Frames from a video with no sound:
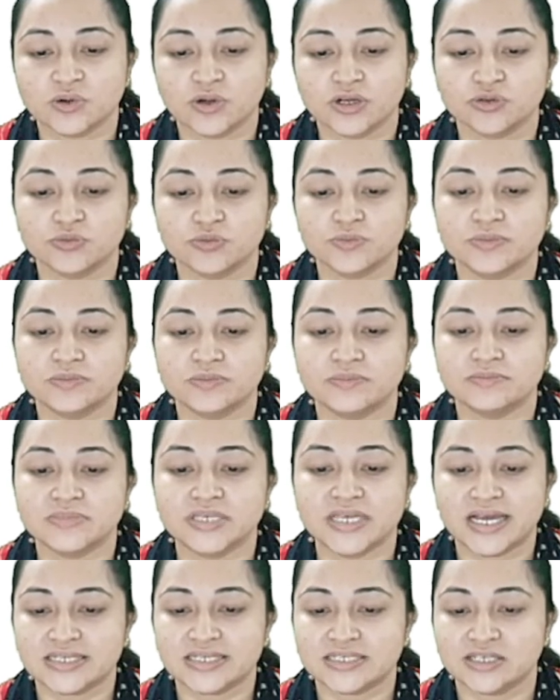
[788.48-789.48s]
to
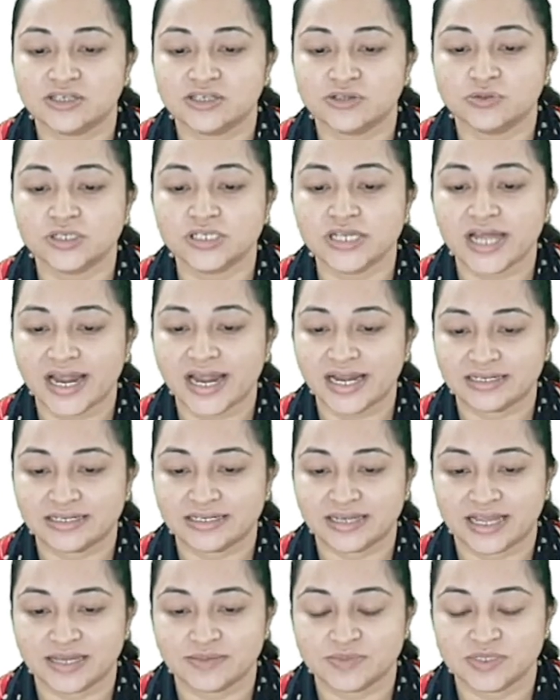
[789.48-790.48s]
be executed n
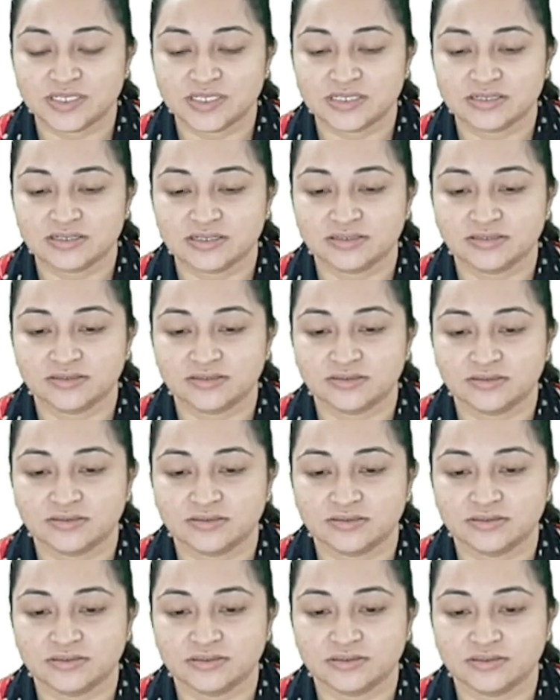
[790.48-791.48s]
times,
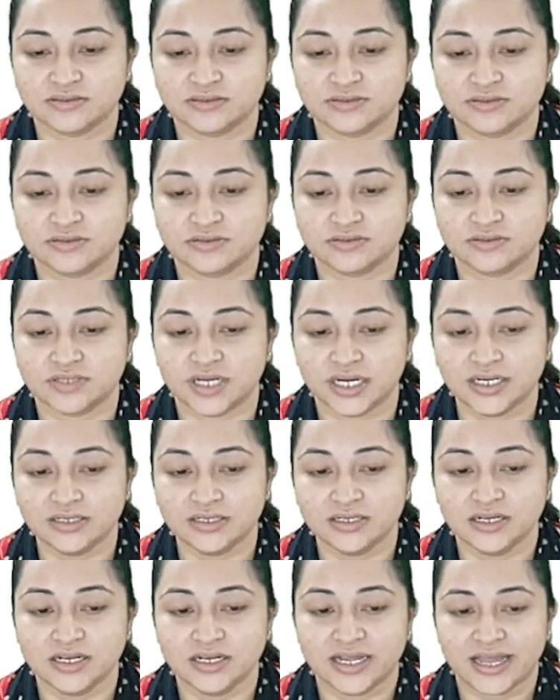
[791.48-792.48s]
right?
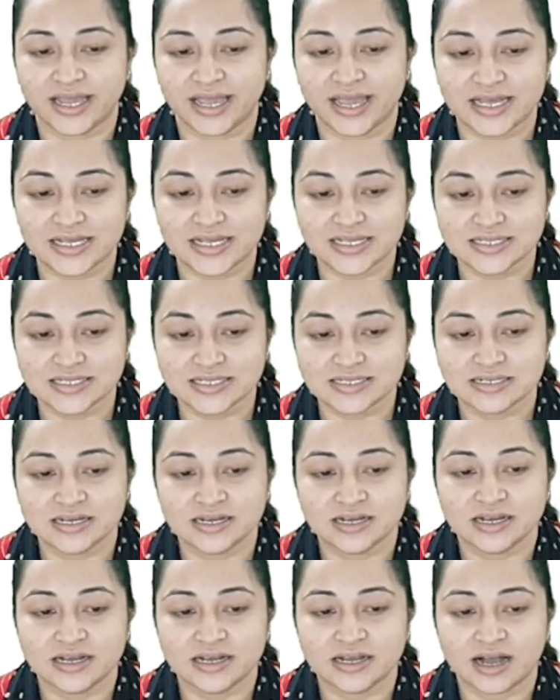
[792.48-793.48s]
As
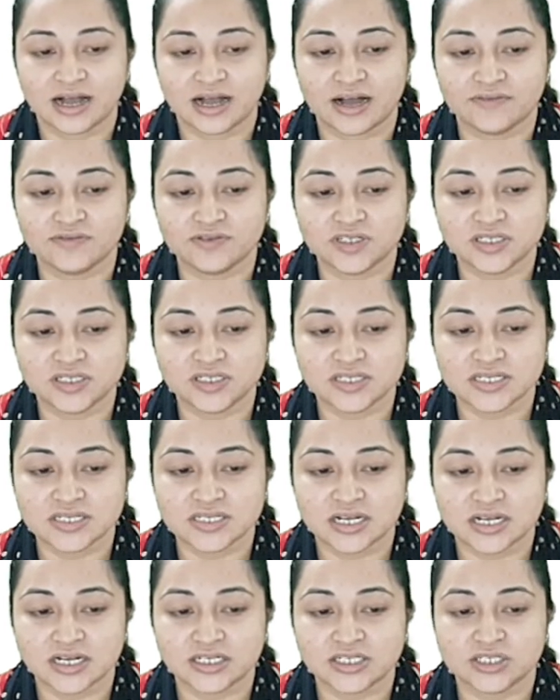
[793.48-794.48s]
after this
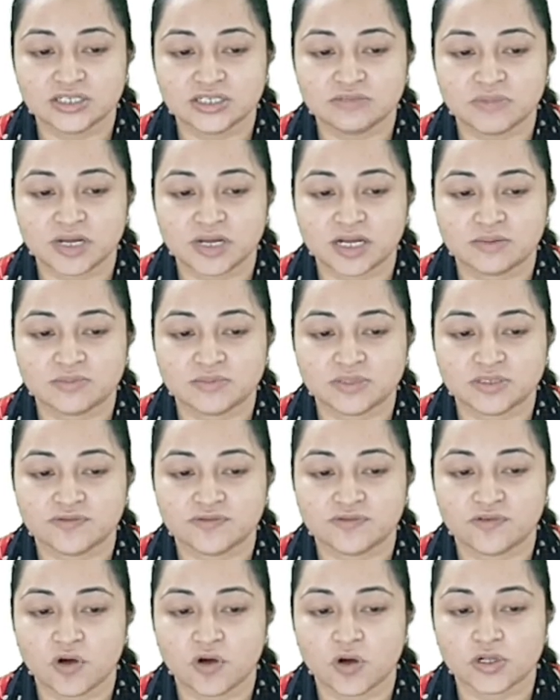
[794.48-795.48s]
condition becomes
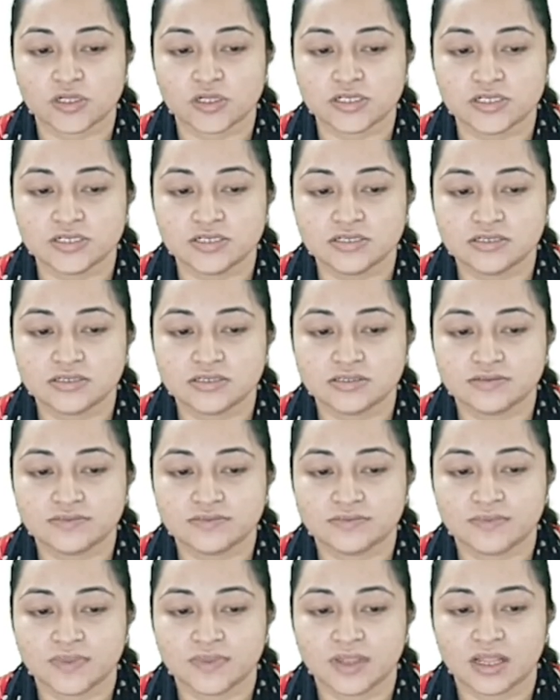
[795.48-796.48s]
false,
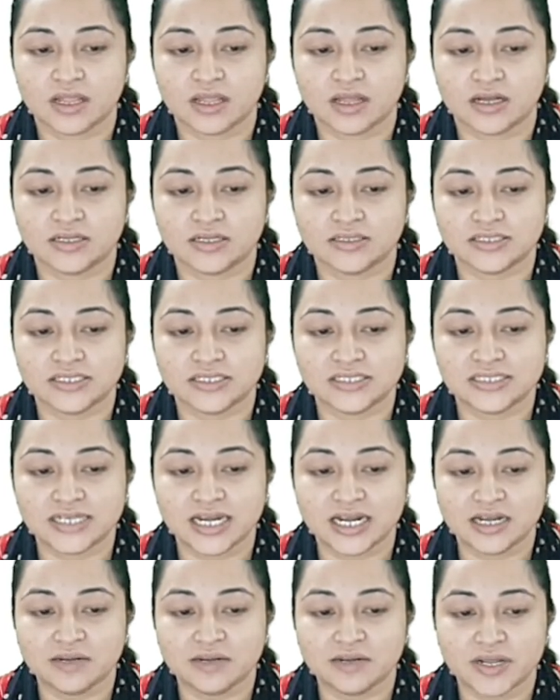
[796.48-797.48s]
the
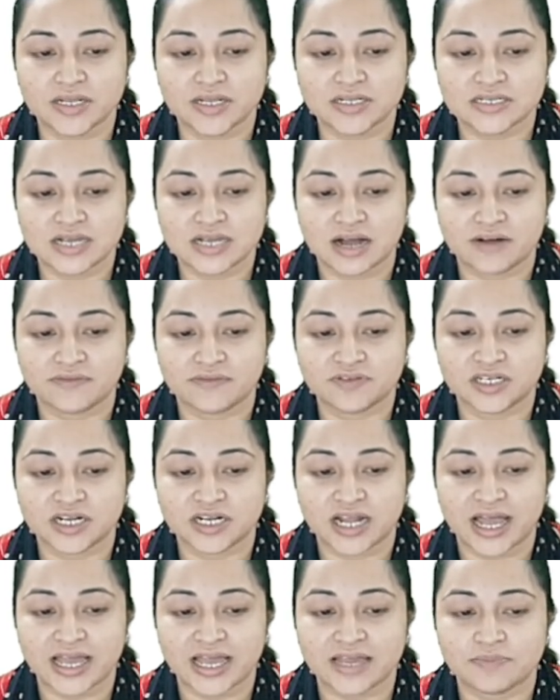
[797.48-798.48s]
statements after
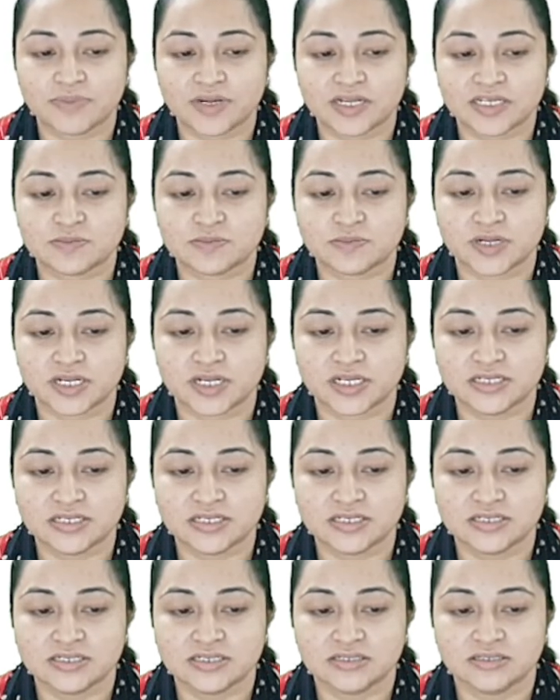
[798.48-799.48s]
I plus
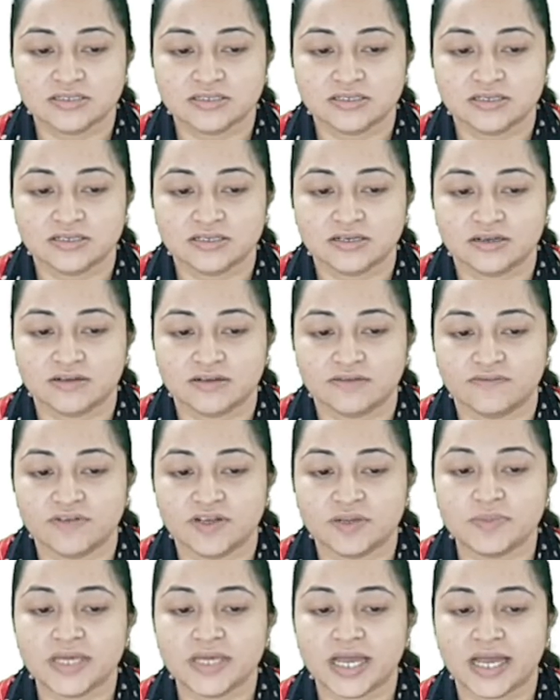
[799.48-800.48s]
plus
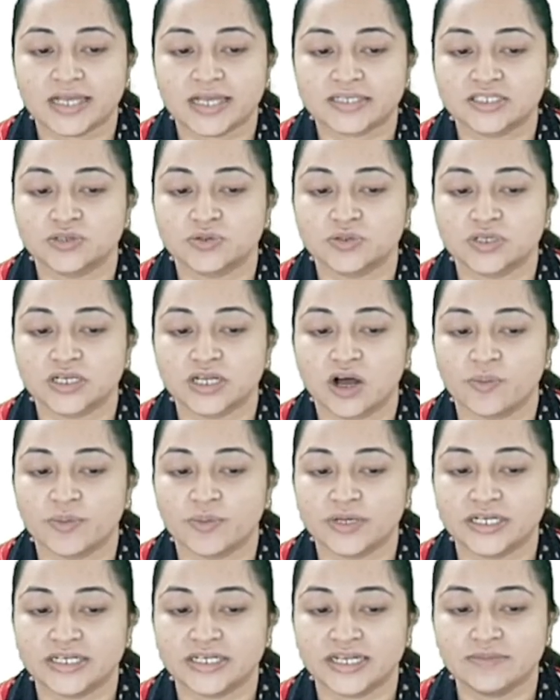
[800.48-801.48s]
will be executed how
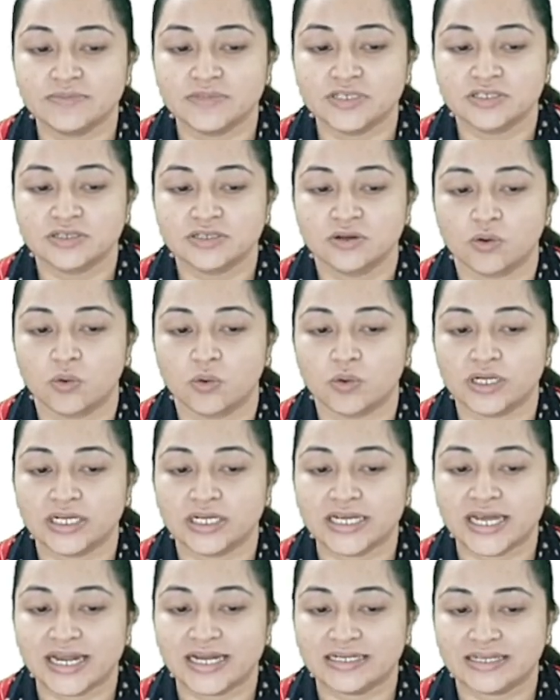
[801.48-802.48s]
many times? Only
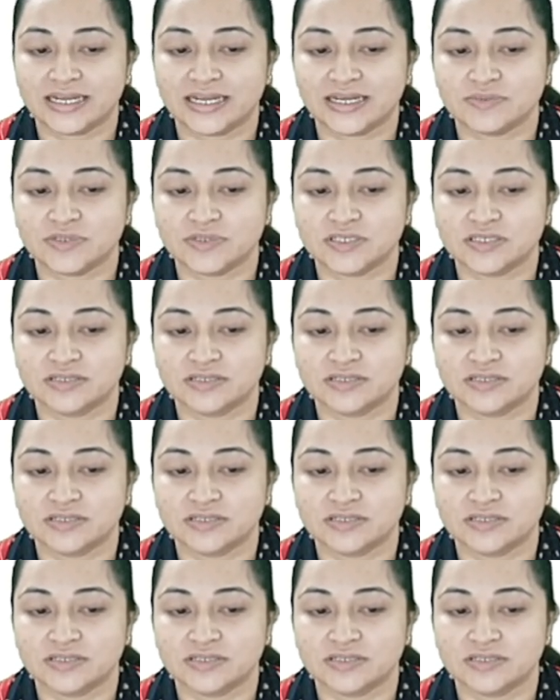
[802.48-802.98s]
n times.